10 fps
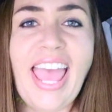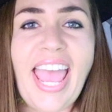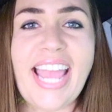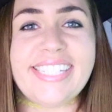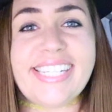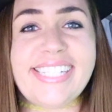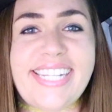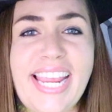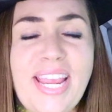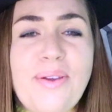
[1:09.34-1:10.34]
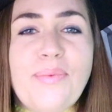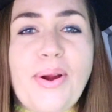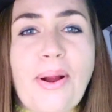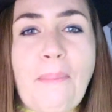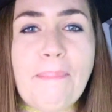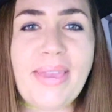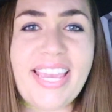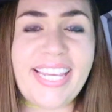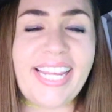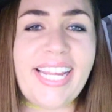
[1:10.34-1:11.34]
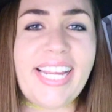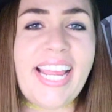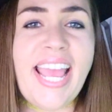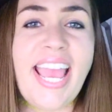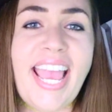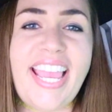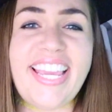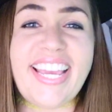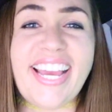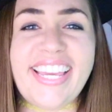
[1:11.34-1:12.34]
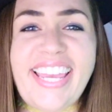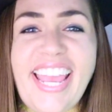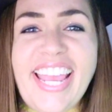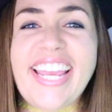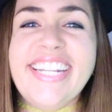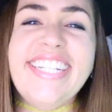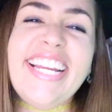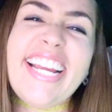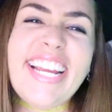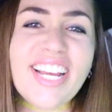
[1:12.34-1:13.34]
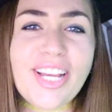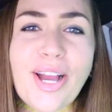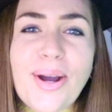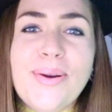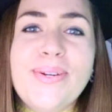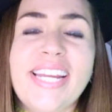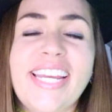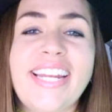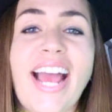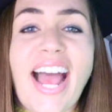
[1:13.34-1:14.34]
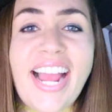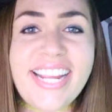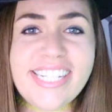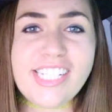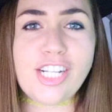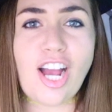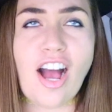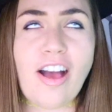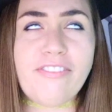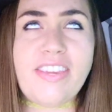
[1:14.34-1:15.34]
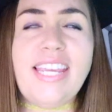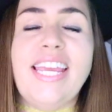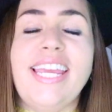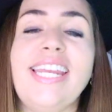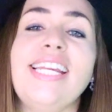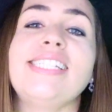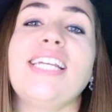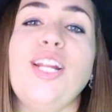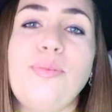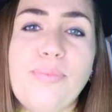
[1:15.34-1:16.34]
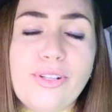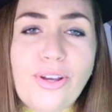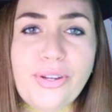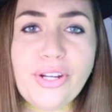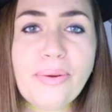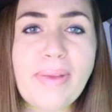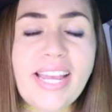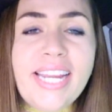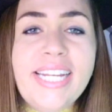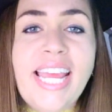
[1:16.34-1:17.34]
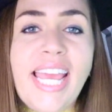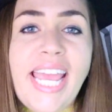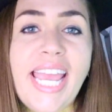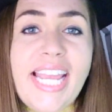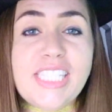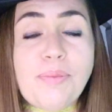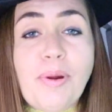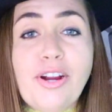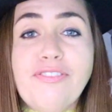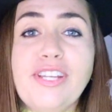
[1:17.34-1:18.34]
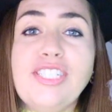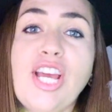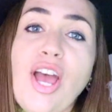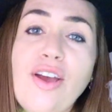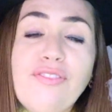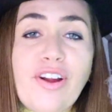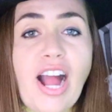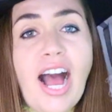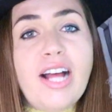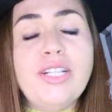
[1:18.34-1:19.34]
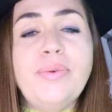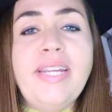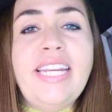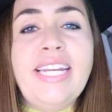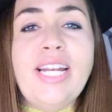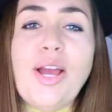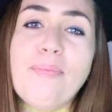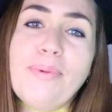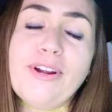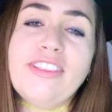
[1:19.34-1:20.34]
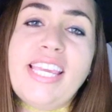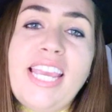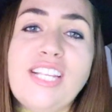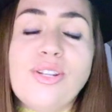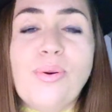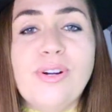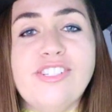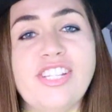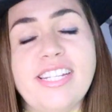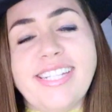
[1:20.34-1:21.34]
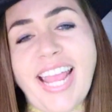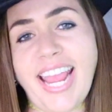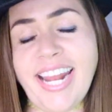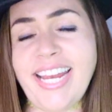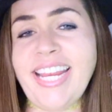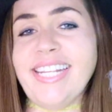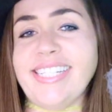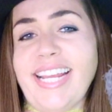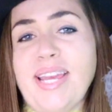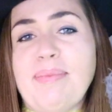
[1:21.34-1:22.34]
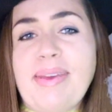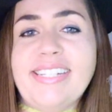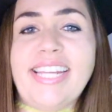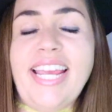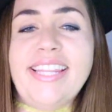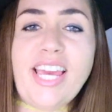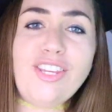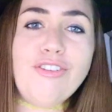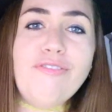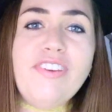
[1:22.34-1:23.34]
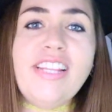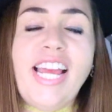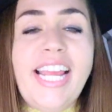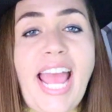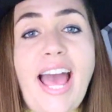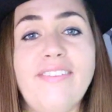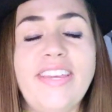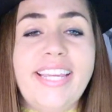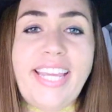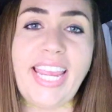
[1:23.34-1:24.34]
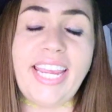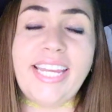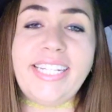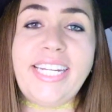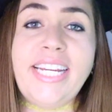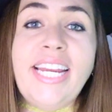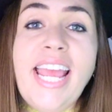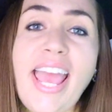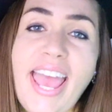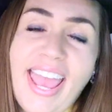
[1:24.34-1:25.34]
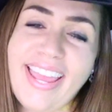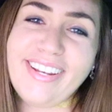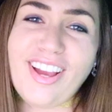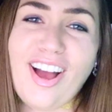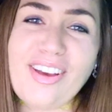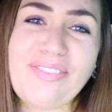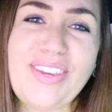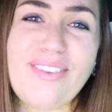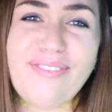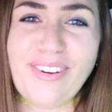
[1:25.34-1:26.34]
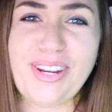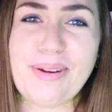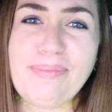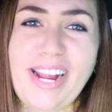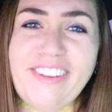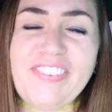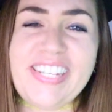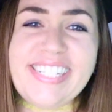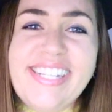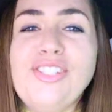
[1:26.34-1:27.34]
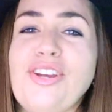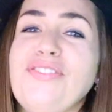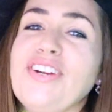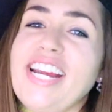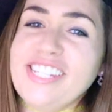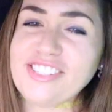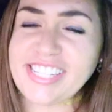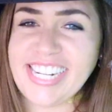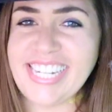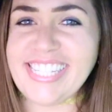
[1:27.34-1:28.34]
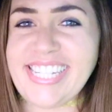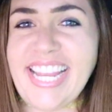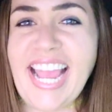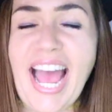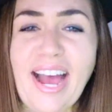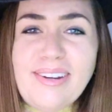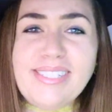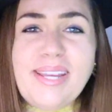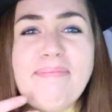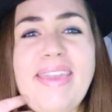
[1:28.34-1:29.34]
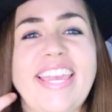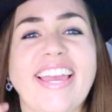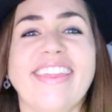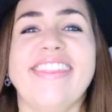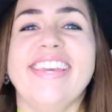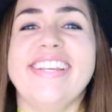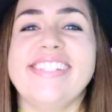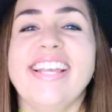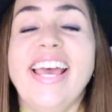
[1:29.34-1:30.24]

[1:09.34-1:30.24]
And today we're making a candy coated iced coffee. It is gonna blow your mind. It's perfect for Halloween, birthdays, or just any damn day that you feel like having candy and coffee for your breakfast. So if you're interested in seeing how to make this